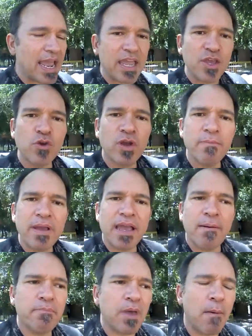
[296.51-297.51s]
You can be
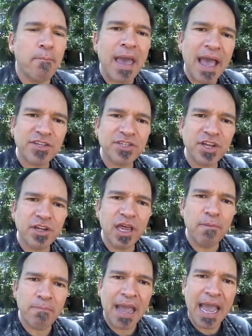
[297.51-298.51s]
a
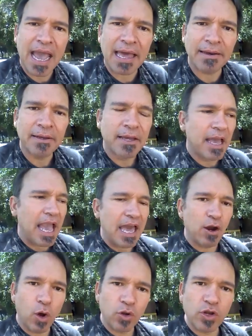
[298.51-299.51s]
masculine man
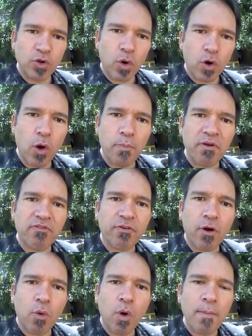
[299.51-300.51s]
and hold a door open
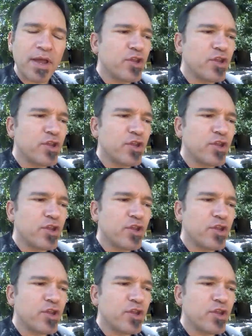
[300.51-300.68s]
for a woman.